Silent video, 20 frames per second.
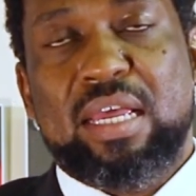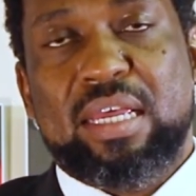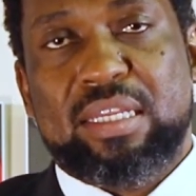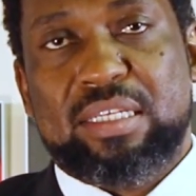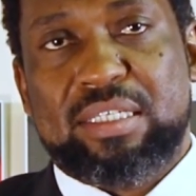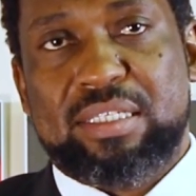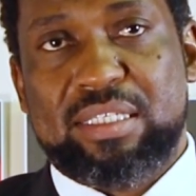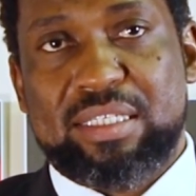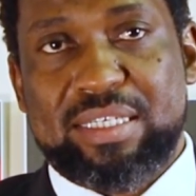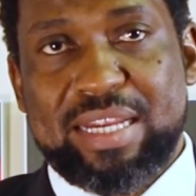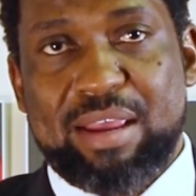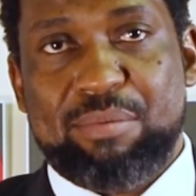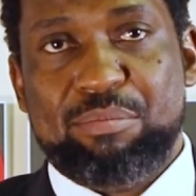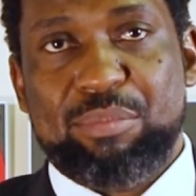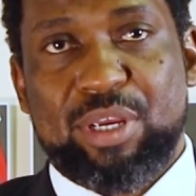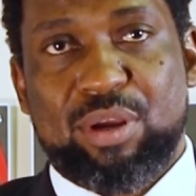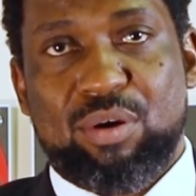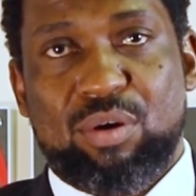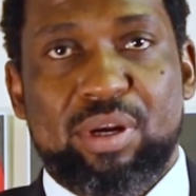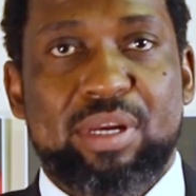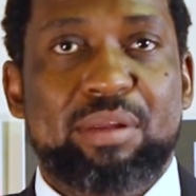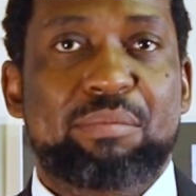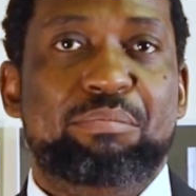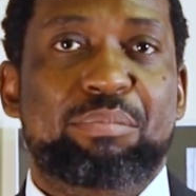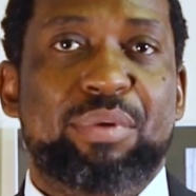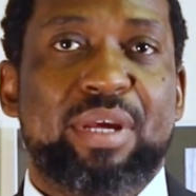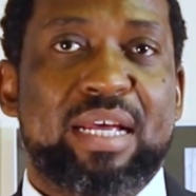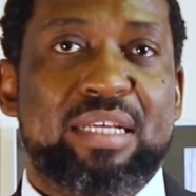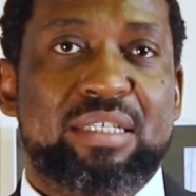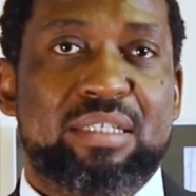STEMI
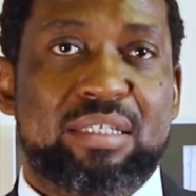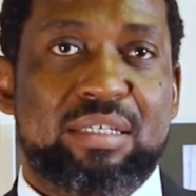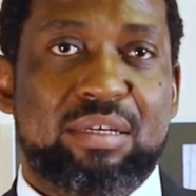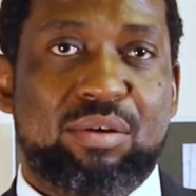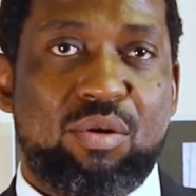Olympiads,